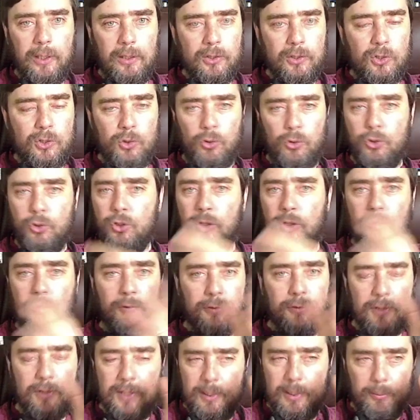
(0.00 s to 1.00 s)
searching for
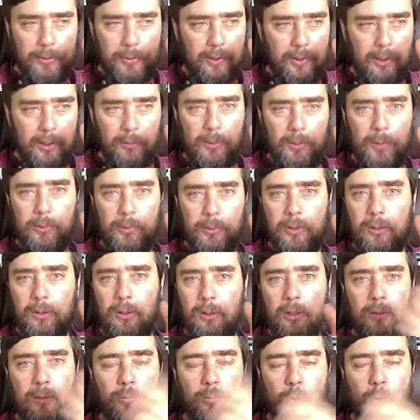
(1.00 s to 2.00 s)
something, maybe they're
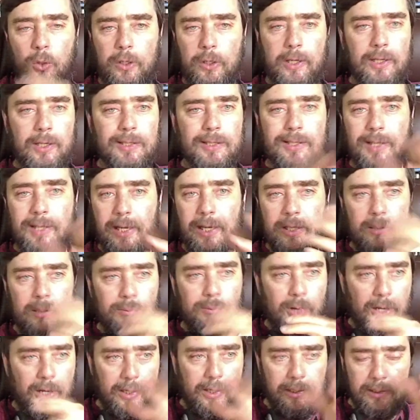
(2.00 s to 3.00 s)
working inside the
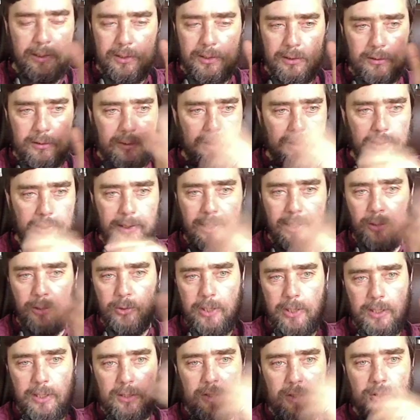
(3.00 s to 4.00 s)
body to clean out
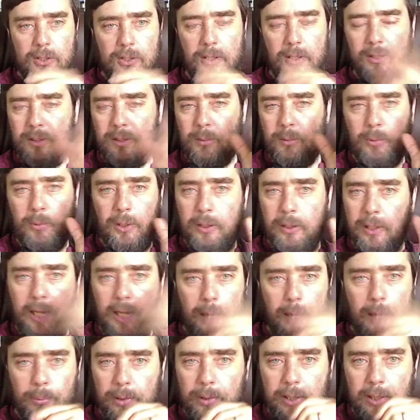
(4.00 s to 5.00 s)
cancer cells. There's a million
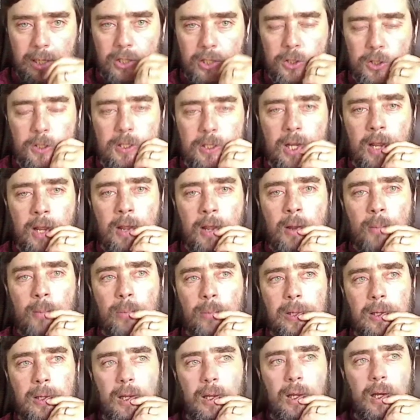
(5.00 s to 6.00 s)
applications.
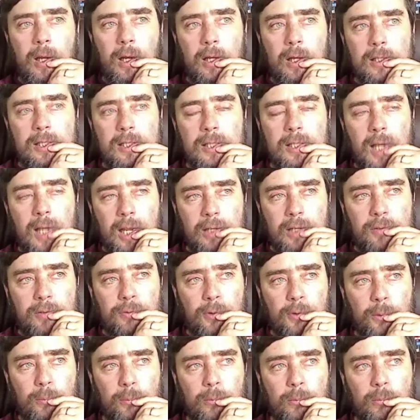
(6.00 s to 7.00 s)
But aside
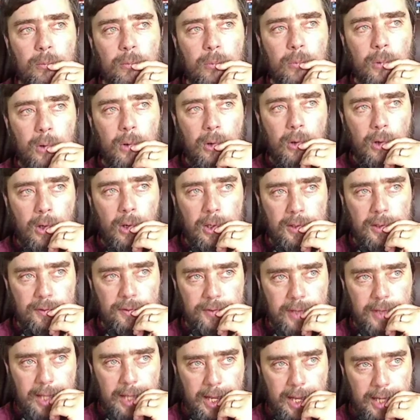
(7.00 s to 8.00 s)
from all of
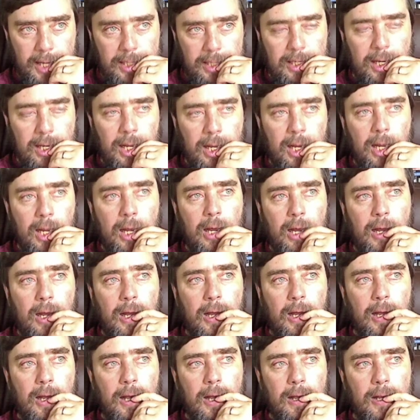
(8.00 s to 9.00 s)
that,
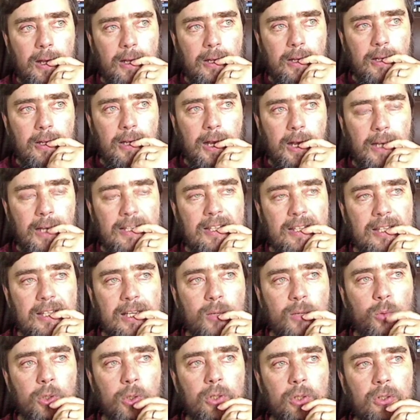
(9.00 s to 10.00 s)
Uh, I
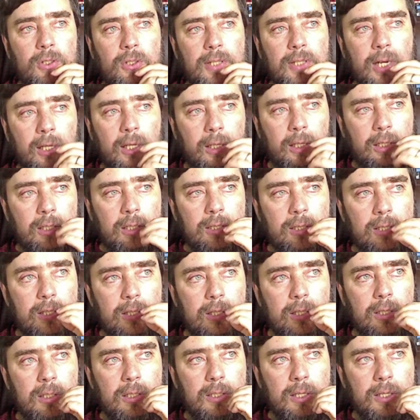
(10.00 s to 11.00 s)
think what they're telling us
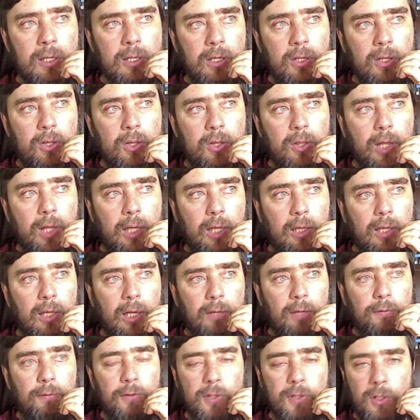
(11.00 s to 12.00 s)
is that
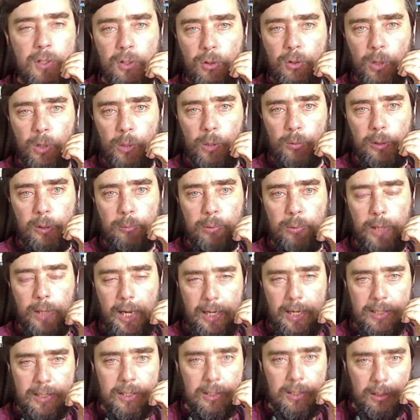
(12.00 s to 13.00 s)
life is incredibly
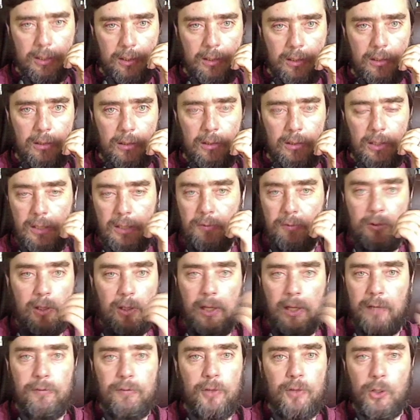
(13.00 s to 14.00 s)
plastic, yeah. even
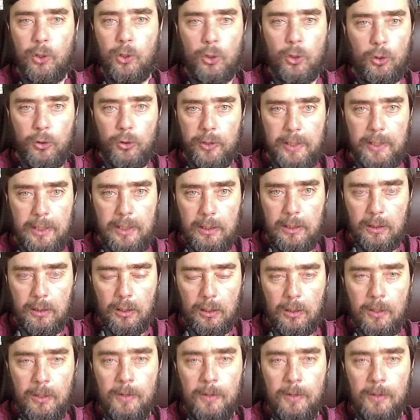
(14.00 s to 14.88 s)
life that occurred here.